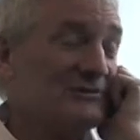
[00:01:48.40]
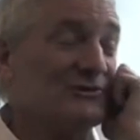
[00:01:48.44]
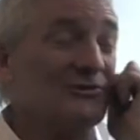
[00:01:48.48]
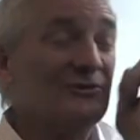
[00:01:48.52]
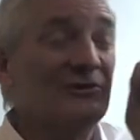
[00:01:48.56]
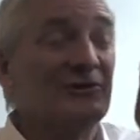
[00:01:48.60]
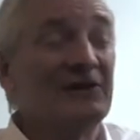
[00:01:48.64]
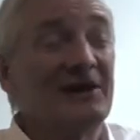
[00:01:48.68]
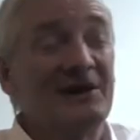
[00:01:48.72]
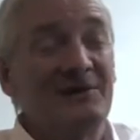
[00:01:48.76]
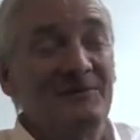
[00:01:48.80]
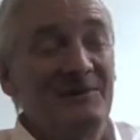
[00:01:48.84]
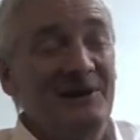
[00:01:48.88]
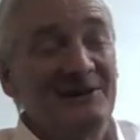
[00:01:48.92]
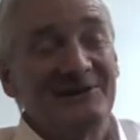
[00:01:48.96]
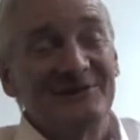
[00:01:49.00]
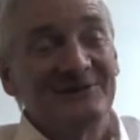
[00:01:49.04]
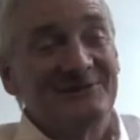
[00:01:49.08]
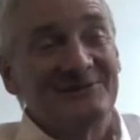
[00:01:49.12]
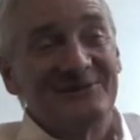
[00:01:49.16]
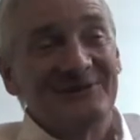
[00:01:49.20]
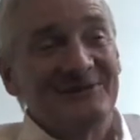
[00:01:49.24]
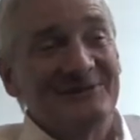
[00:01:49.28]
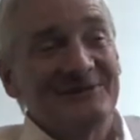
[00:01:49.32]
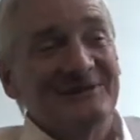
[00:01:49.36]
I'm sure they're
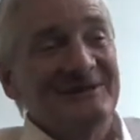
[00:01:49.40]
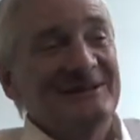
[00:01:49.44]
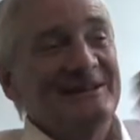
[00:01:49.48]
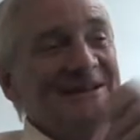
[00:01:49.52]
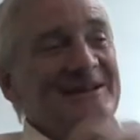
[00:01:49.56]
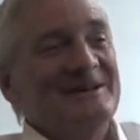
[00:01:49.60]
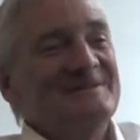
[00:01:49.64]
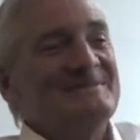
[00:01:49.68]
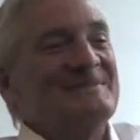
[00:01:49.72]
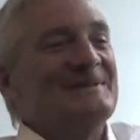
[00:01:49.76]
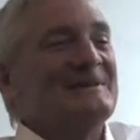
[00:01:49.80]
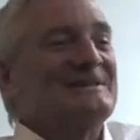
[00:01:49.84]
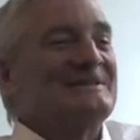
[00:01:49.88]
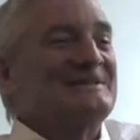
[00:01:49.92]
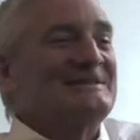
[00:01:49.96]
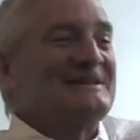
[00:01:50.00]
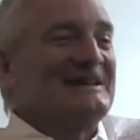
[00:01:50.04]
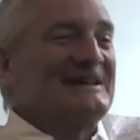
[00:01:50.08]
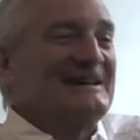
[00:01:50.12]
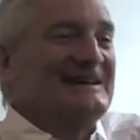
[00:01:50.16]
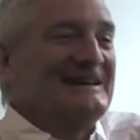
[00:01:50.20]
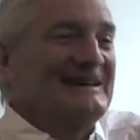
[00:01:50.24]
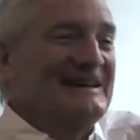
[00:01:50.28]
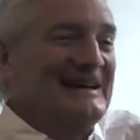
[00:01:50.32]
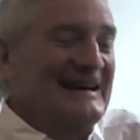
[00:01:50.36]
wonderful, but
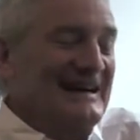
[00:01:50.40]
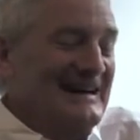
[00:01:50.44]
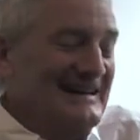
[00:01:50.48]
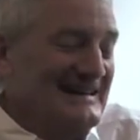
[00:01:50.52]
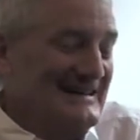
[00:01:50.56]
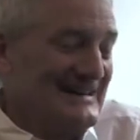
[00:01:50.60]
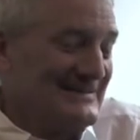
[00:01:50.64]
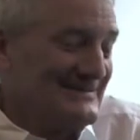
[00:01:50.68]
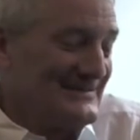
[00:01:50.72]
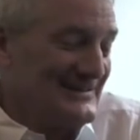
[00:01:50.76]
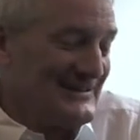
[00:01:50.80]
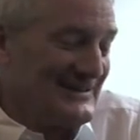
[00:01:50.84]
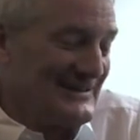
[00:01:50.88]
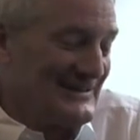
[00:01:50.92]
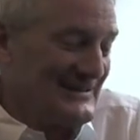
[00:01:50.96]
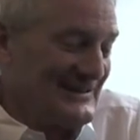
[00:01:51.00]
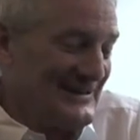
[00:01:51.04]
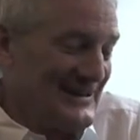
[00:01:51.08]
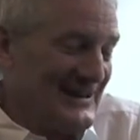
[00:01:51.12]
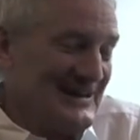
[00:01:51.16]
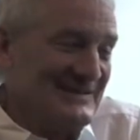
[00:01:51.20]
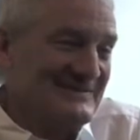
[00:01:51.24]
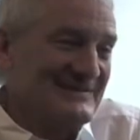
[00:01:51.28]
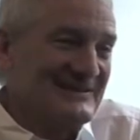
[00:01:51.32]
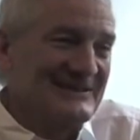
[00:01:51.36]
uh, I haven't.
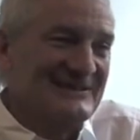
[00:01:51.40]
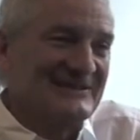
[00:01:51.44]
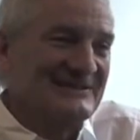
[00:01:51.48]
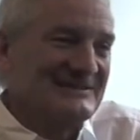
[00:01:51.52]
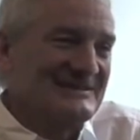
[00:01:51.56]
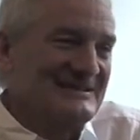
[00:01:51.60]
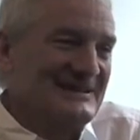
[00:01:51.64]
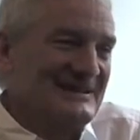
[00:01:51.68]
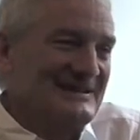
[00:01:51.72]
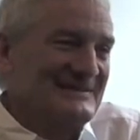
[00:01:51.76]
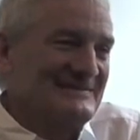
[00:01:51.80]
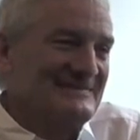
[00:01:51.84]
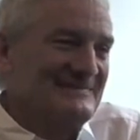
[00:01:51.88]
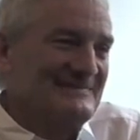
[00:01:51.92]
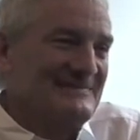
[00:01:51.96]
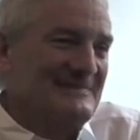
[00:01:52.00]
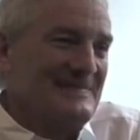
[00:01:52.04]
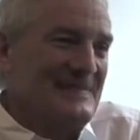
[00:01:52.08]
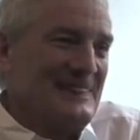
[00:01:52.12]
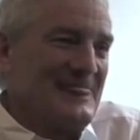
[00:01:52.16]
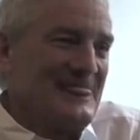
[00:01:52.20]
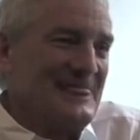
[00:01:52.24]
I haven't got time.